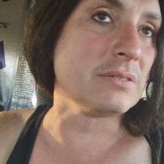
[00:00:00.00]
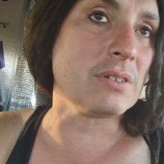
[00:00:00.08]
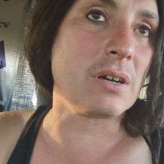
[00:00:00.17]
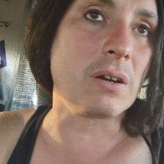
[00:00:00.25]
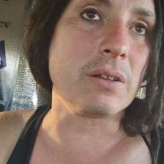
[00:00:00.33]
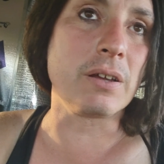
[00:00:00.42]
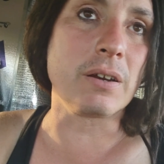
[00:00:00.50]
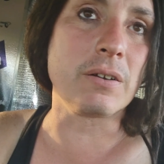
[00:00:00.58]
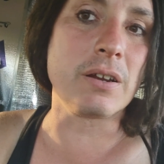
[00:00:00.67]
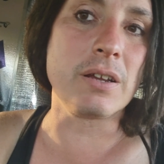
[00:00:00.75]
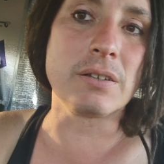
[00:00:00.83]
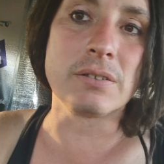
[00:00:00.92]
not all that
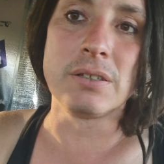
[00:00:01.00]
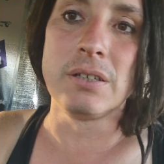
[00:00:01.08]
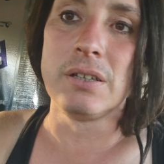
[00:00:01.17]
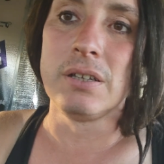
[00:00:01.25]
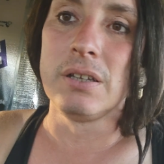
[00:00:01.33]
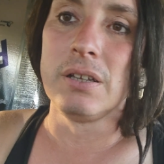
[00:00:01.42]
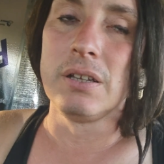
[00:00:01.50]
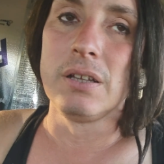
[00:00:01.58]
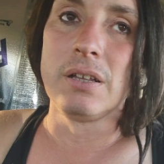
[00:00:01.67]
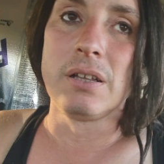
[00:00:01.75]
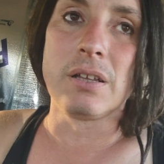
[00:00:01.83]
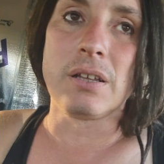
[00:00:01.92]
great.
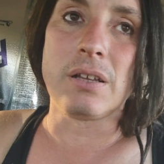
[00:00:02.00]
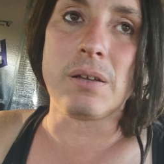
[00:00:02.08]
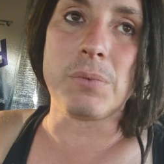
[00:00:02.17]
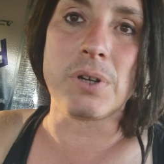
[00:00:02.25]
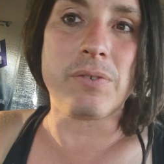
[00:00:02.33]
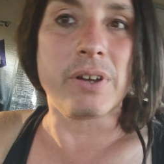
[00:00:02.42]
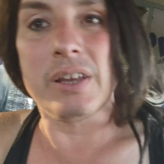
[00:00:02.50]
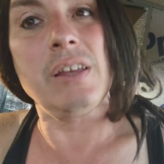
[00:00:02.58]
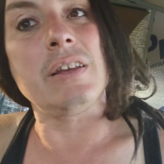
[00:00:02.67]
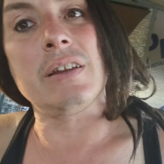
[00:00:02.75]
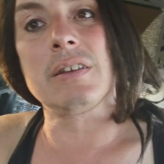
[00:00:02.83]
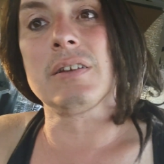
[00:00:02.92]
Uh, but if I
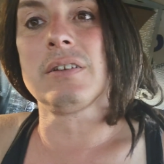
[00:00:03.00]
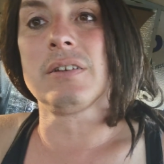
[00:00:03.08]
get it,